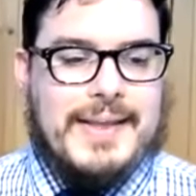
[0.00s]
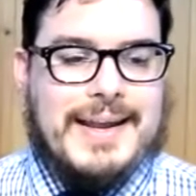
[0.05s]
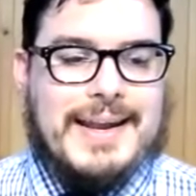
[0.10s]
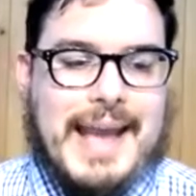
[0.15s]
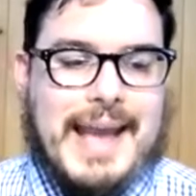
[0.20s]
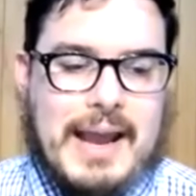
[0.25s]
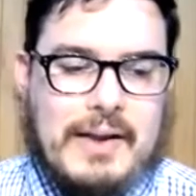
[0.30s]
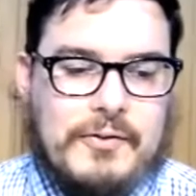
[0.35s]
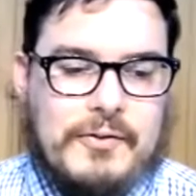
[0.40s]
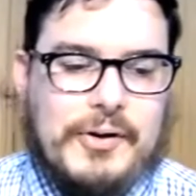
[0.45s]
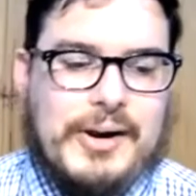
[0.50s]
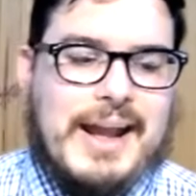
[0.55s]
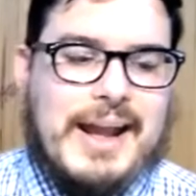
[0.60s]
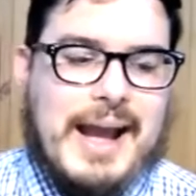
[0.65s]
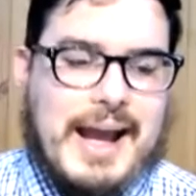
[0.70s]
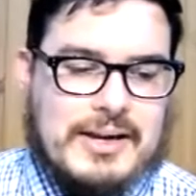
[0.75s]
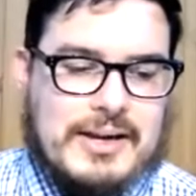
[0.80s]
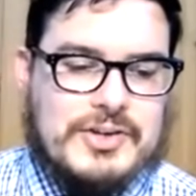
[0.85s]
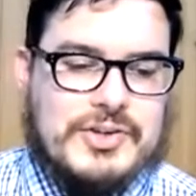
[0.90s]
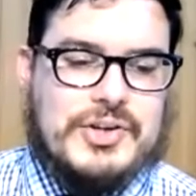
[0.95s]
then every
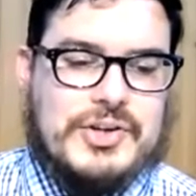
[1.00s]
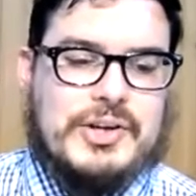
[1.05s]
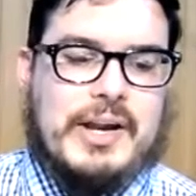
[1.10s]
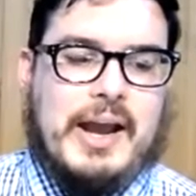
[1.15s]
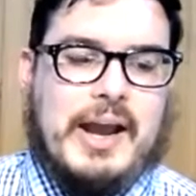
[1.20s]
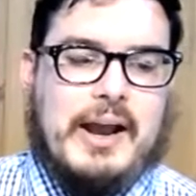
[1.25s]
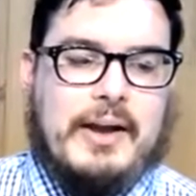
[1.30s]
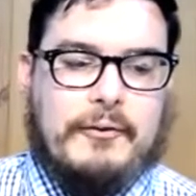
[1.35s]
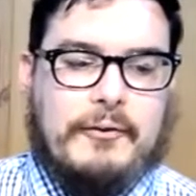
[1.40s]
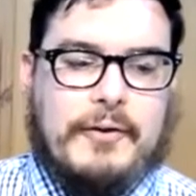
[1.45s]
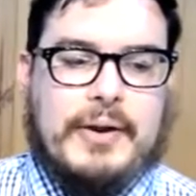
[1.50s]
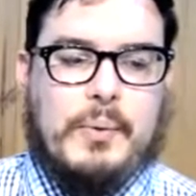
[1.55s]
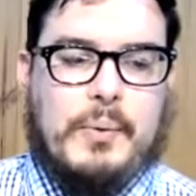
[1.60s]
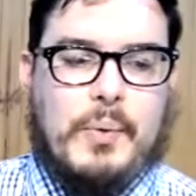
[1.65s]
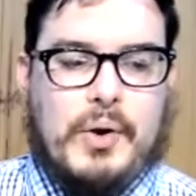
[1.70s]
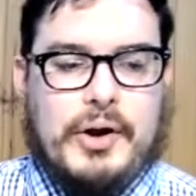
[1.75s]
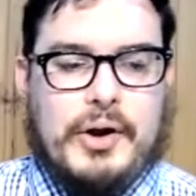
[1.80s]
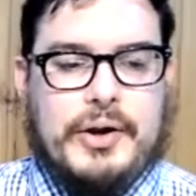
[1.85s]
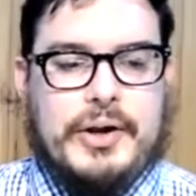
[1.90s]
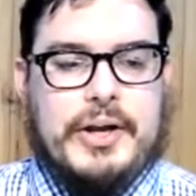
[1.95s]
action, every
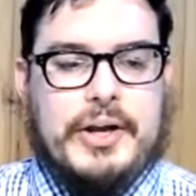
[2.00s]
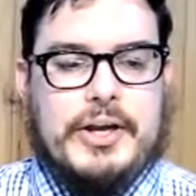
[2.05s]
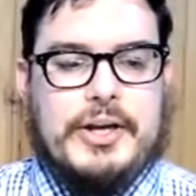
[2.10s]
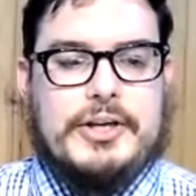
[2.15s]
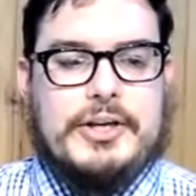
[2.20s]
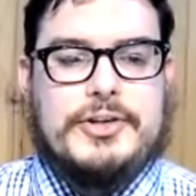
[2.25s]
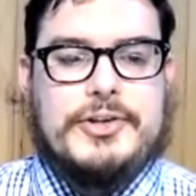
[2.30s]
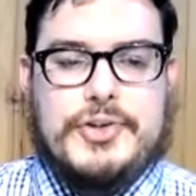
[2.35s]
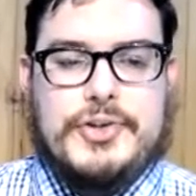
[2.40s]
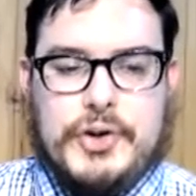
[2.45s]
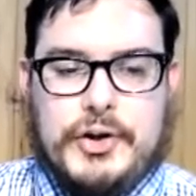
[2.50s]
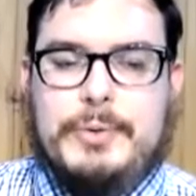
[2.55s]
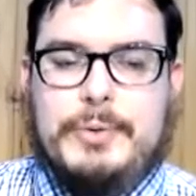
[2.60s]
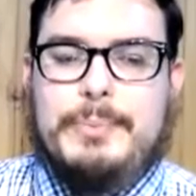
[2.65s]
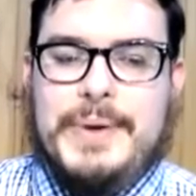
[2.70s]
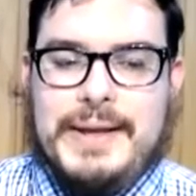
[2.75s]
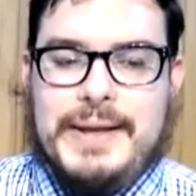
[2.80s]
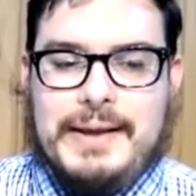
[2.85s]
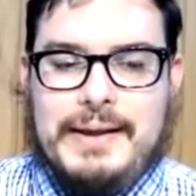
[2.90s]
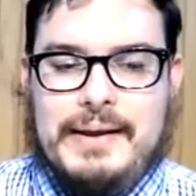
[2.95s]
word
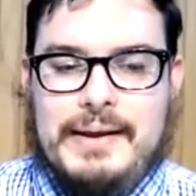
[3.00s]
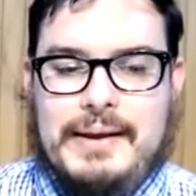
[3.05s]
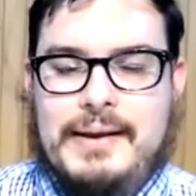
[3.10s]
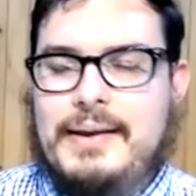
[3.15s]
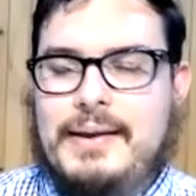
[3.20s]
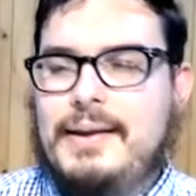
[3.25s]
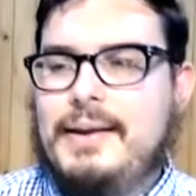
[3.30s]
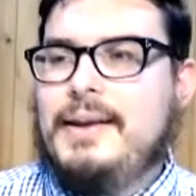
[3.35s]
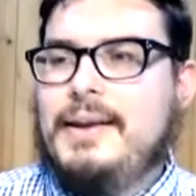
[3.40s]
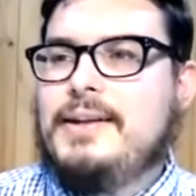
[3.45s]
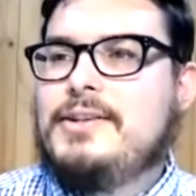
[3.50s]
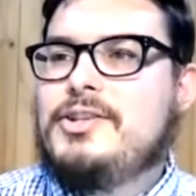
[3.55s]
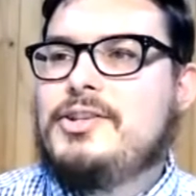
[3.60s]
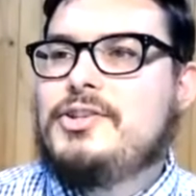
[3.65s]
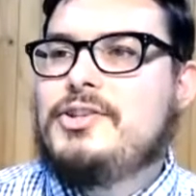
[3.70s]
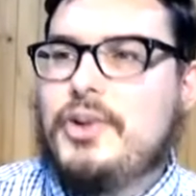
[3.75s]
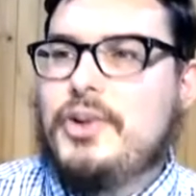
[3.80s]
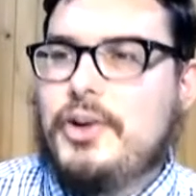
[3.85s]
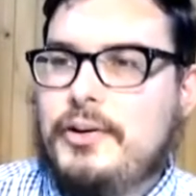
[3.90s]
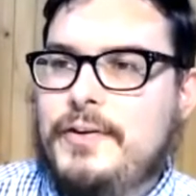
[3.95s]
should be in
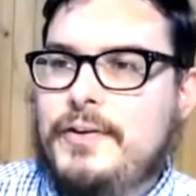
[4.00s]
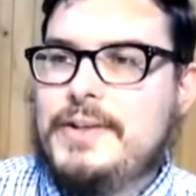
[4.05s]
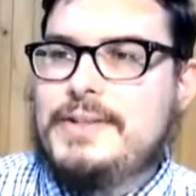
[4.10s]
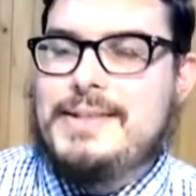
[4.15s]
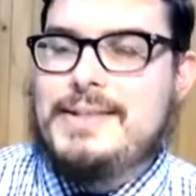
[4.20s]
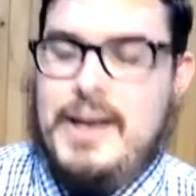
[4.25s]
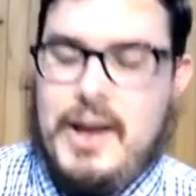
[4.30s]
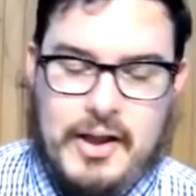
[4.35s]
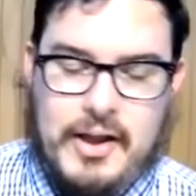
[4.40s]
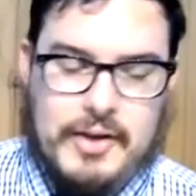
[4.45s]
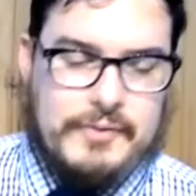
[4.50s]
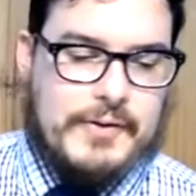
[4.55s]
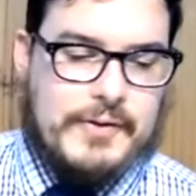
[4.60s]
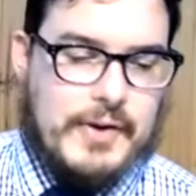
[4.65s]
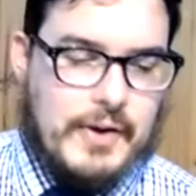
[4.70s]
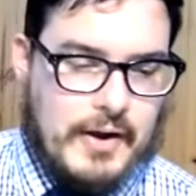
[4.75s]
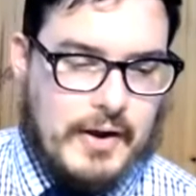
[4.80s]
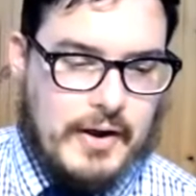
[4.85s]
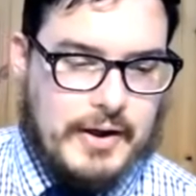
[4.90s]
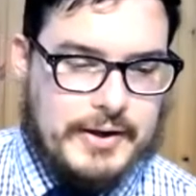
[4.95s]
service of
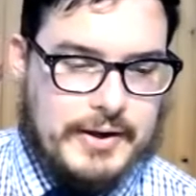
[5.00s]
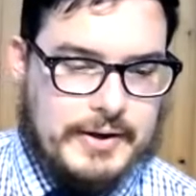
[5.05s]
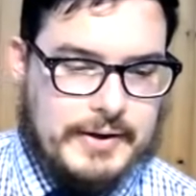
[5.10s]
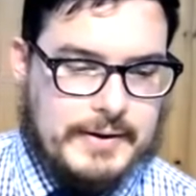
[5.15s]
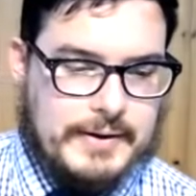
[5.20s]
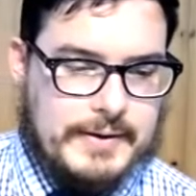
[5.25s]
God.